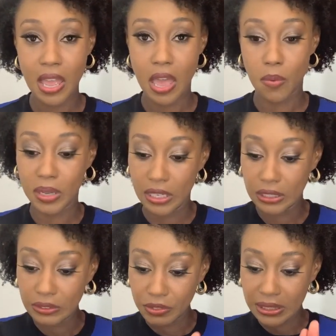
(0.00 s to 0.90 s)
And when it
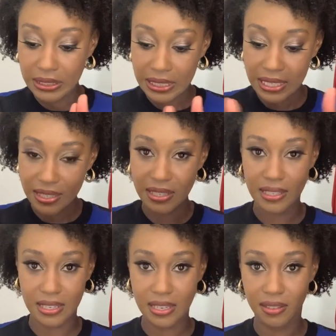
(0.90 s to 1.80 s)

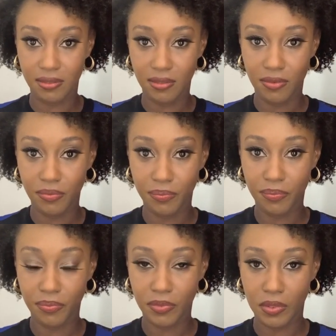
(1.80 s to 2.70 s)
releases it,
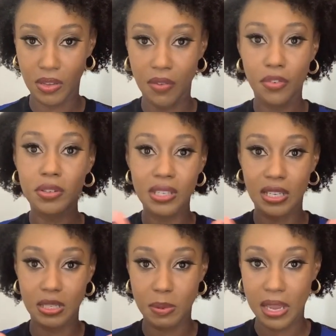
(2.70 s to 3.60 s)
okay, first it
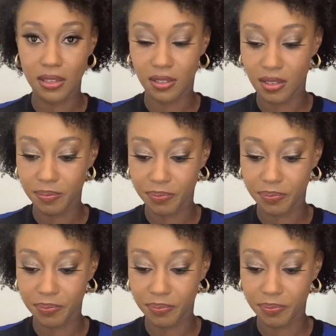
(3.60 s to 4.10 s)
expands.